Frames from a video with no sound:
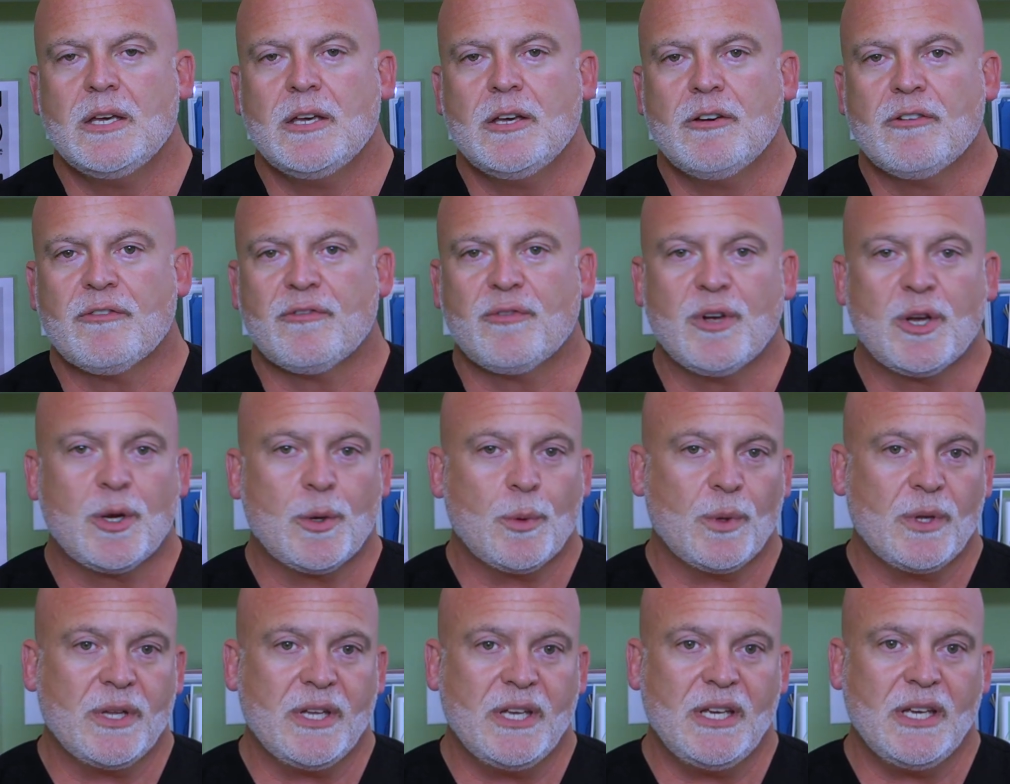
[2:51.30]

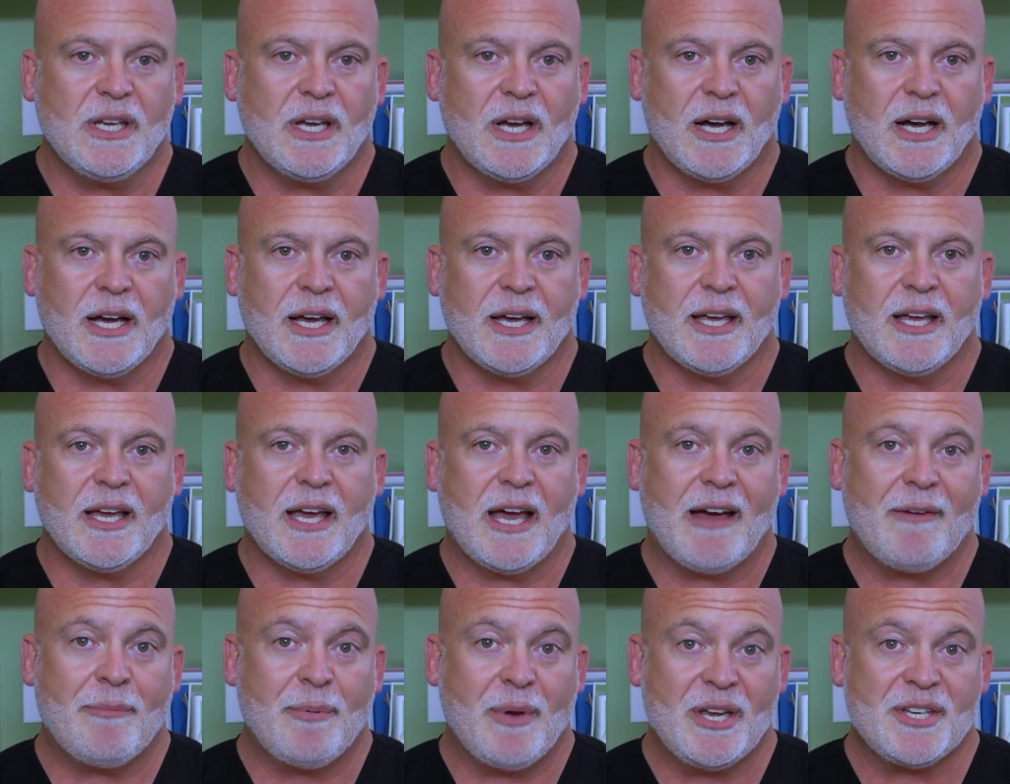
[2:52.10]
Frequently, I
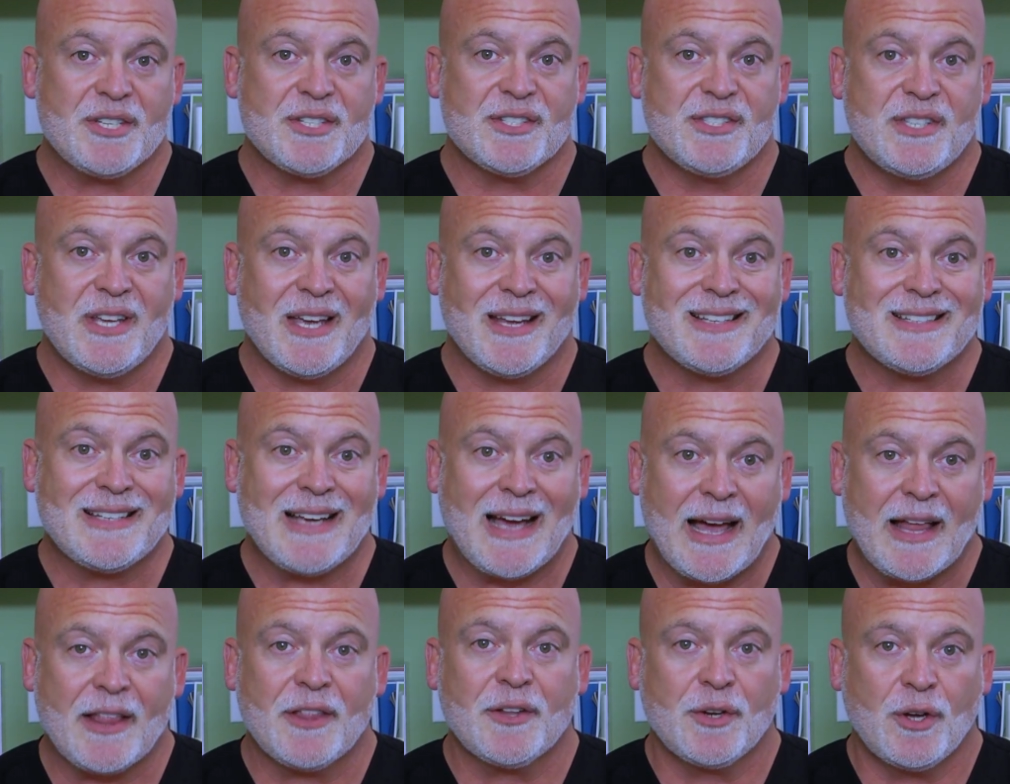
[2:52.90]
have patients take
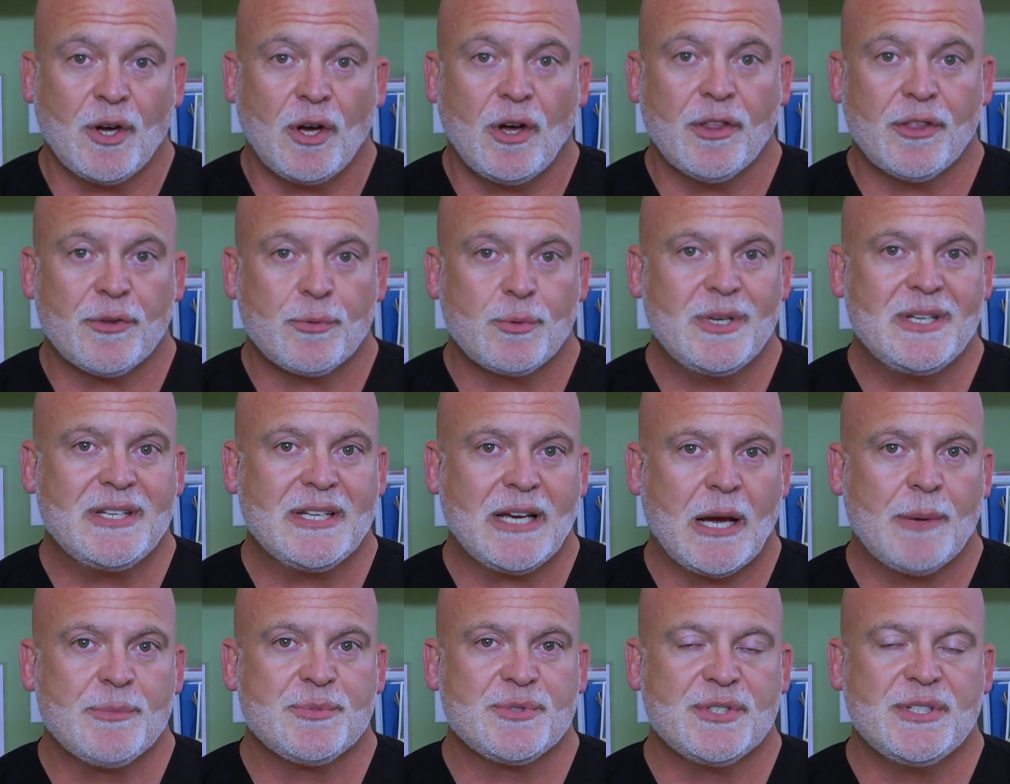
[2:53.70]
Tylenol 3
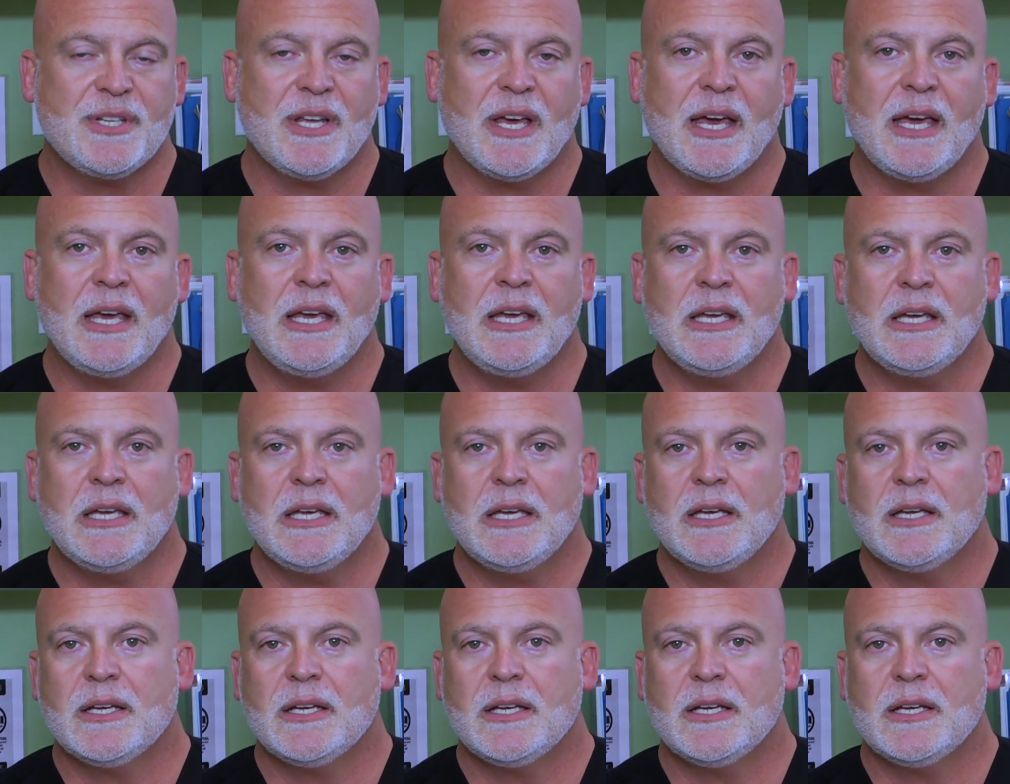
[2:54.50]
times a day.